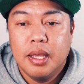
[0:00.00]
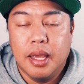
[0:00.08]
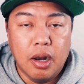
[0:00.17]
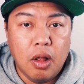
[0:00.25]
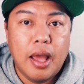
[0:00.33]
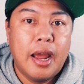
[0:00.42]

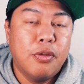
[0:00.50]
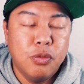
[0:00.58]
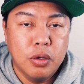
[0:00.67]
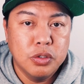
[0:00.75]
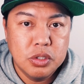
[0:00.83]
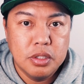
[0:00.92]
and I'll add
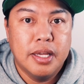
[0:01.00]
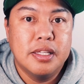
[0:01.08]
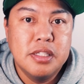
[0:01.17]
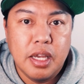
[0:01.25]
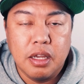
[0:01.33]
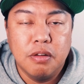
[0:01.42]
those to
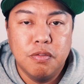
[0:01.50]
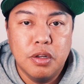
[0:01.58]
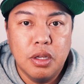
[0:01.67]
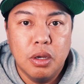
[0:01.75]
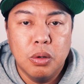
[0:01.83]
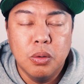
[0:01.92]
that second
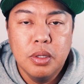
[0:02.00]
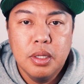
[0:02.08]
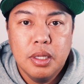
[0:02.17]
video,